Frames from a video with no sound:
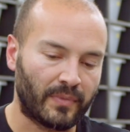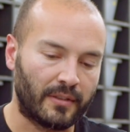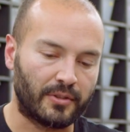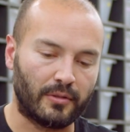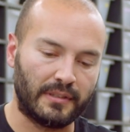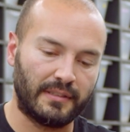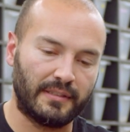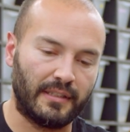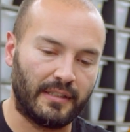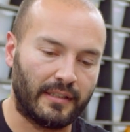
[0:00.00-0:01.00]
So this is
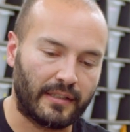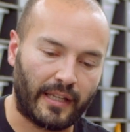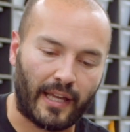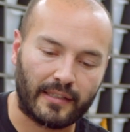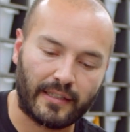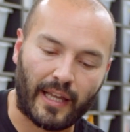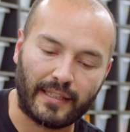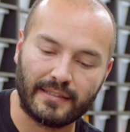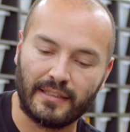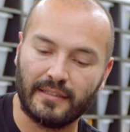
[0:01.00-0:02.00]
the
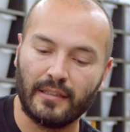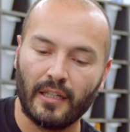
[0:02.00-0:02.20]
Caxing